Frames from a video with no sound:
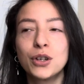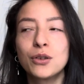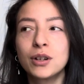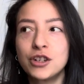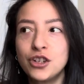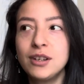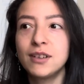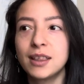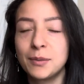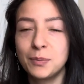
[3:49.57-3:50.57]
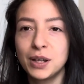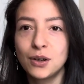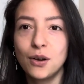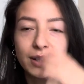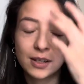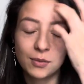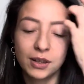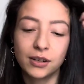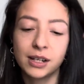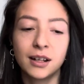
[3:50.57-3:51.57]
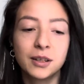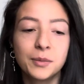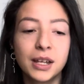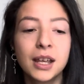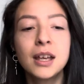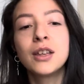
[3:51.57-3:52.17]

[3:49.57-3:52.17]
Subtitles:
You're achieving the big goal. That's what they're telling me.